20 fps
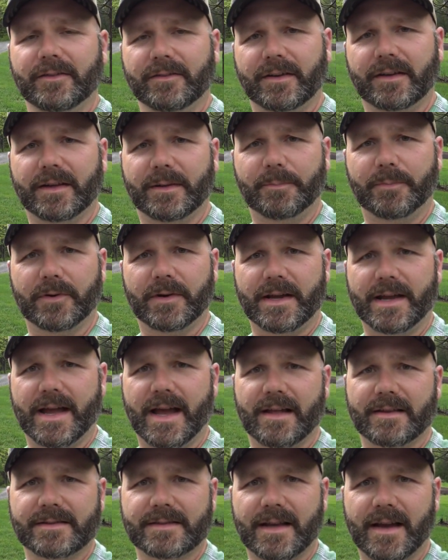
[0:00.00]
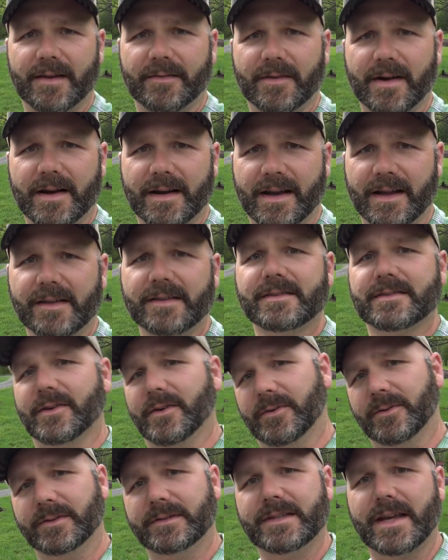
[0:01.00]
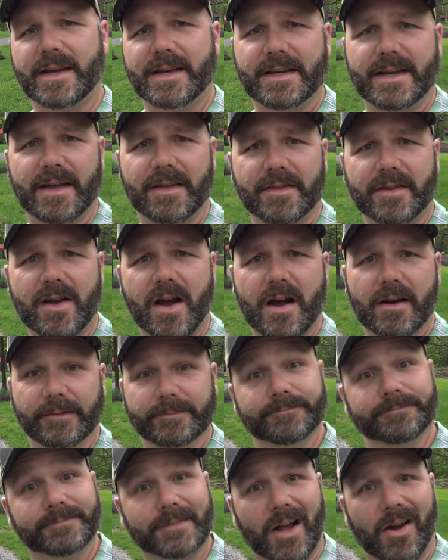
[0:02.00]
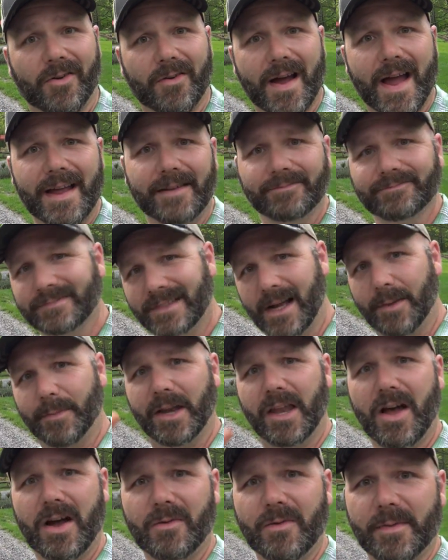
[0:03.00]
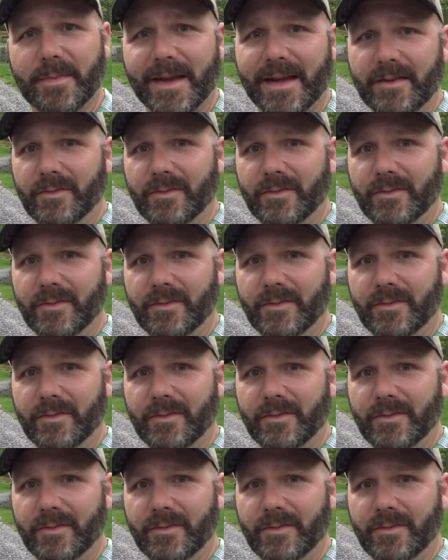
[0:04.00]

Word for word: Really pretty outside right now. So we'll take you down the garden. All right, come along with me.